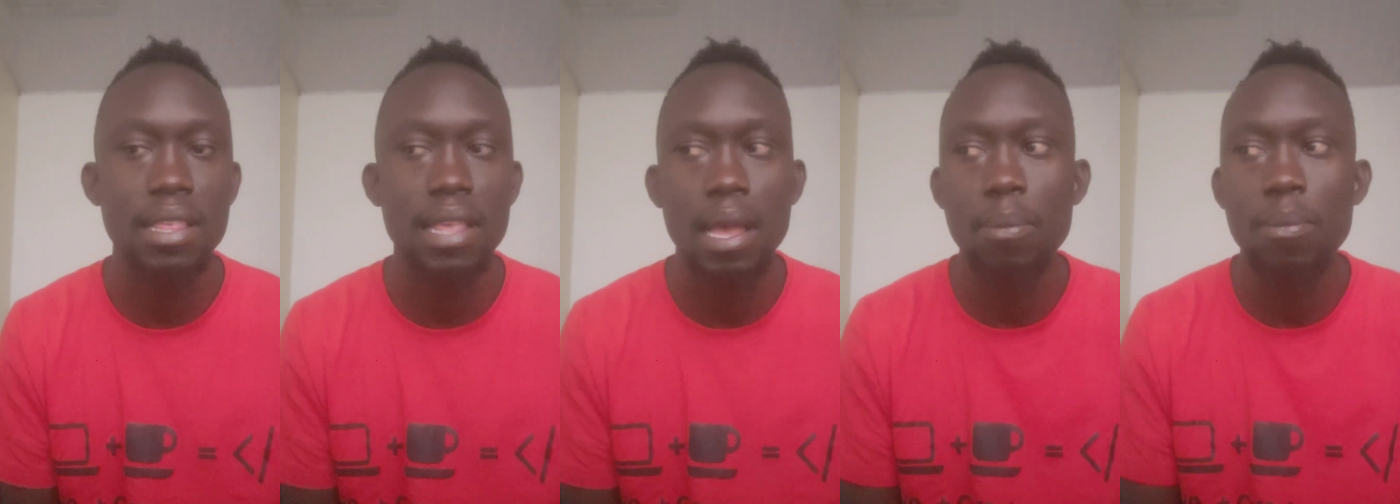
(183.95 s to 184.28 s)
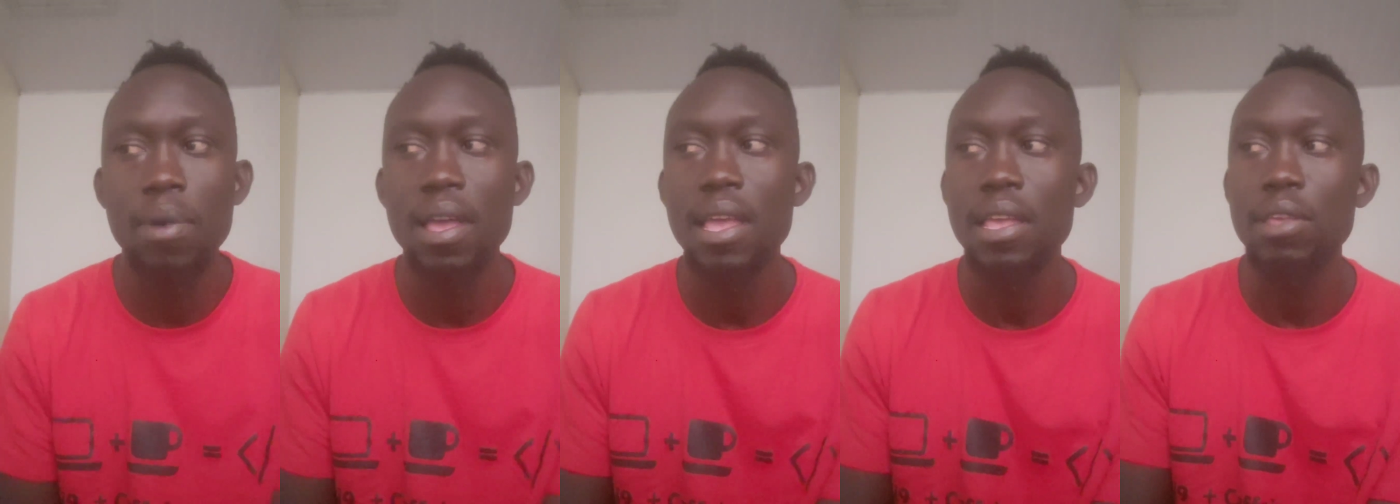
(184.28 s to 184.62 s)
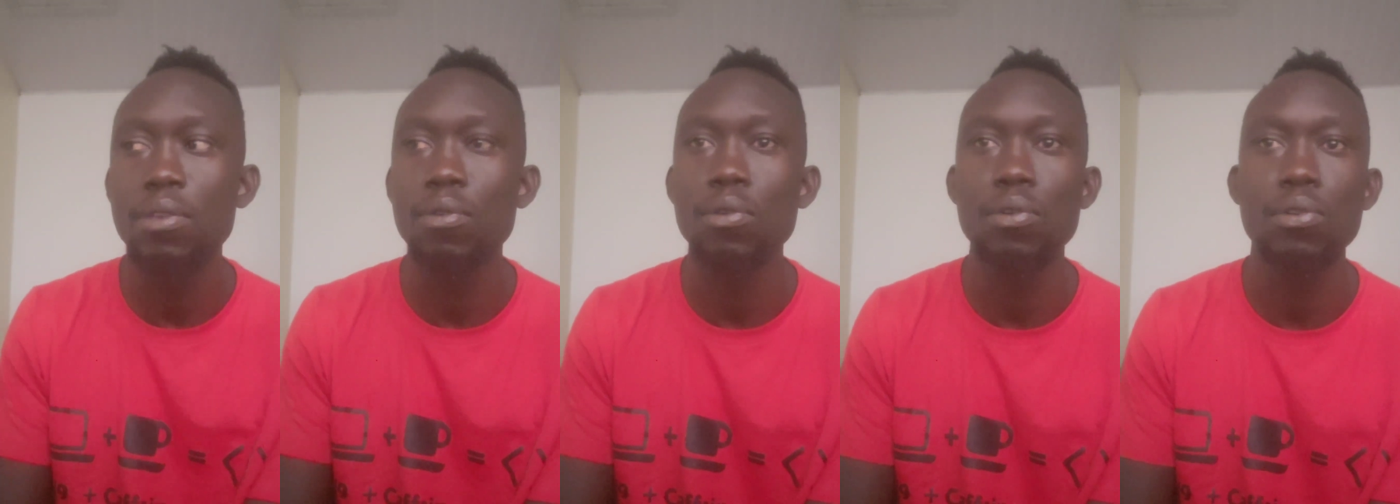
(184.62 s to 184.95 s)
Some
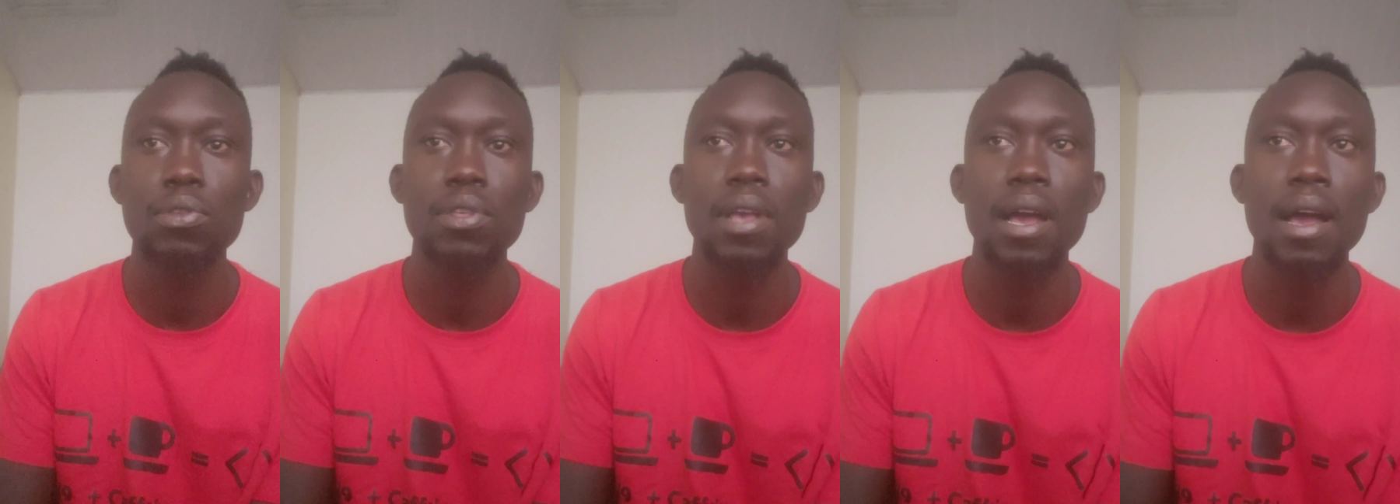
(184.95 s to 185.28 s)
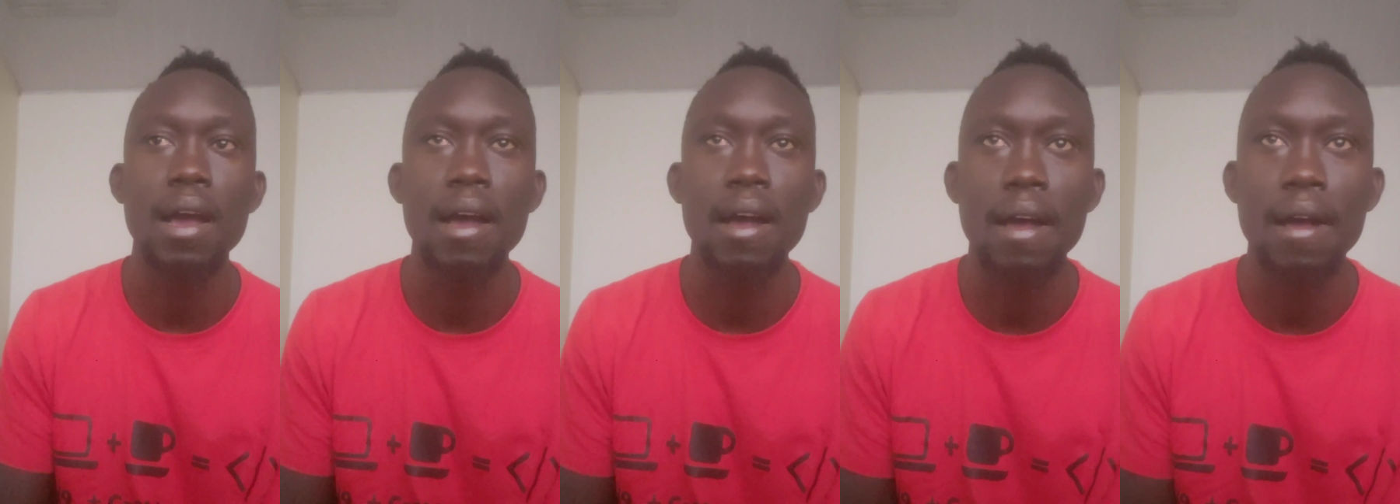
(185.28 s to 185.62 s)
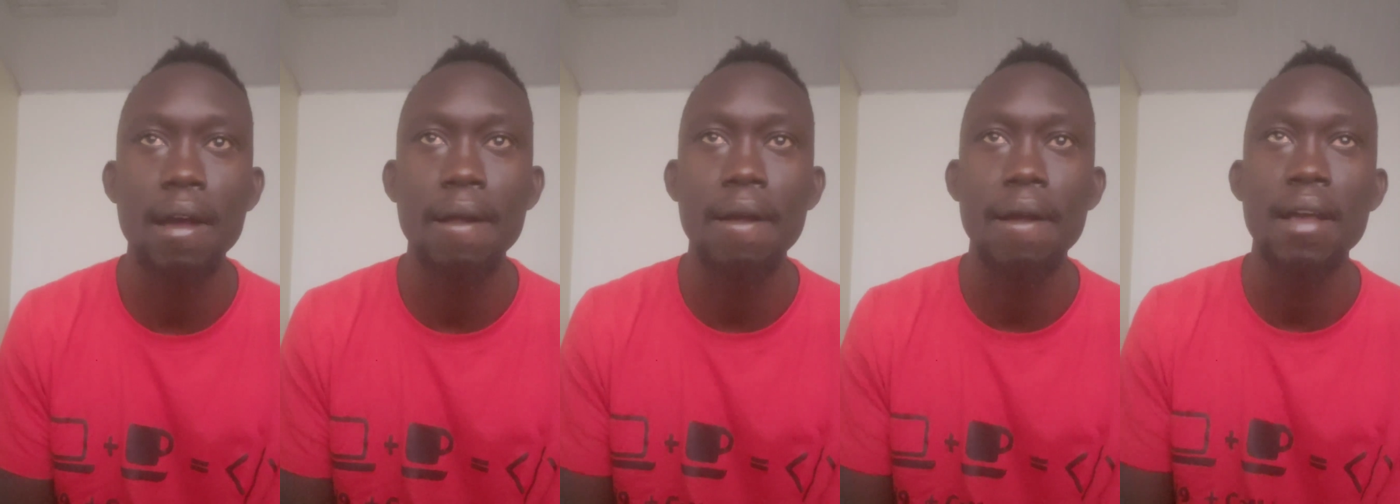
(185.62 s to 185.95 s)
use
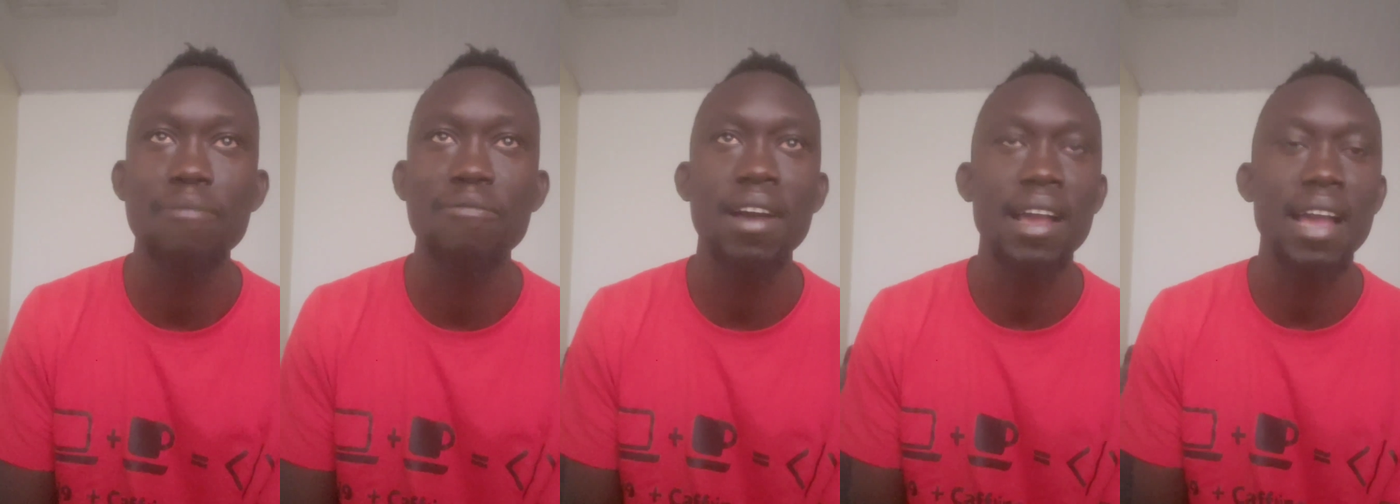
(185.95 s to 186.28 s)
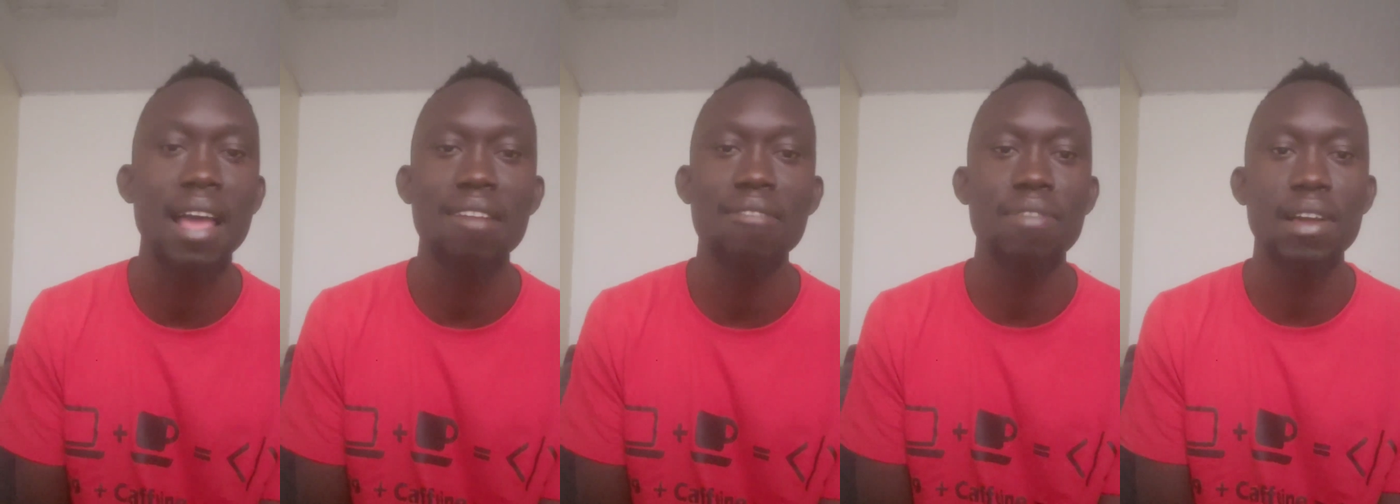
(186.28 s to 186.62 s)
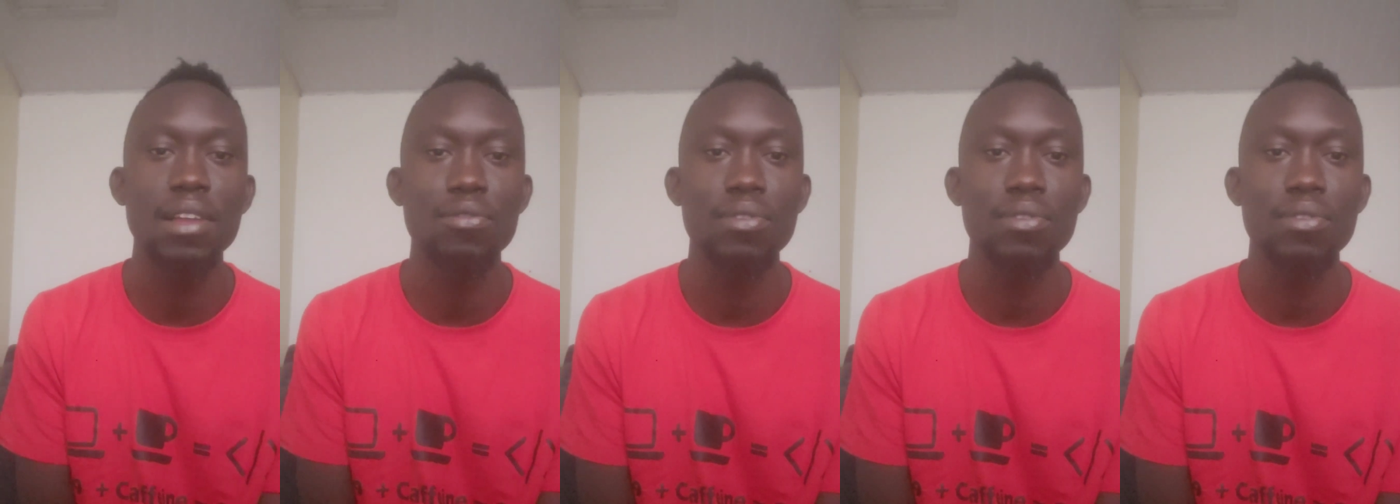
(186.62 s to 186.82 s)
Canva